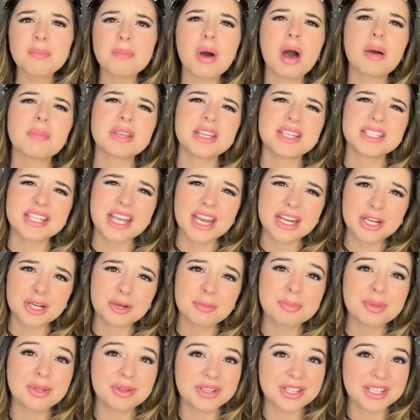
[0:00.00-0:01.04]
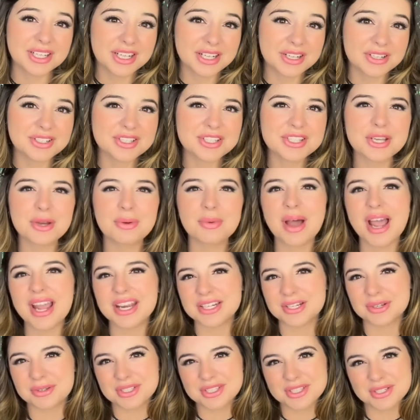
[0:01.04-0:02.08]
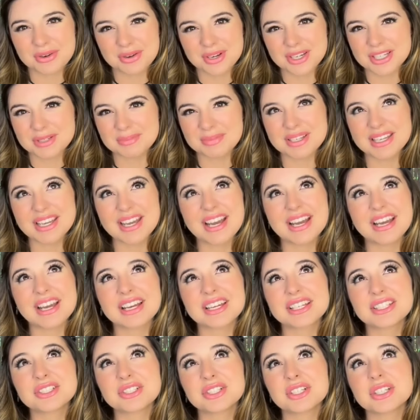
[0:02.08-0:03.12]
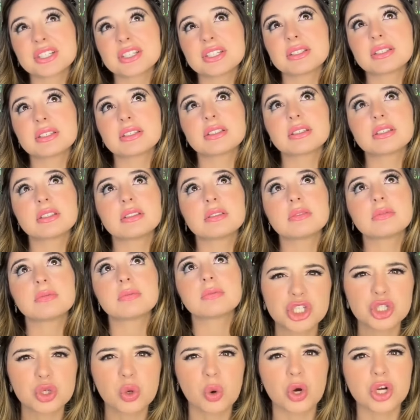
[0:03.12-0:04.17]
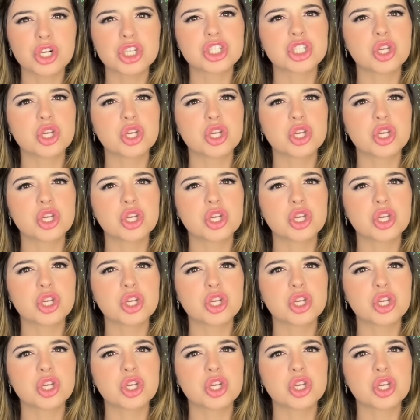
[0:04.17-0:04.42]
Mommy and Daddy are billionaires, so I know it's going to be 100 score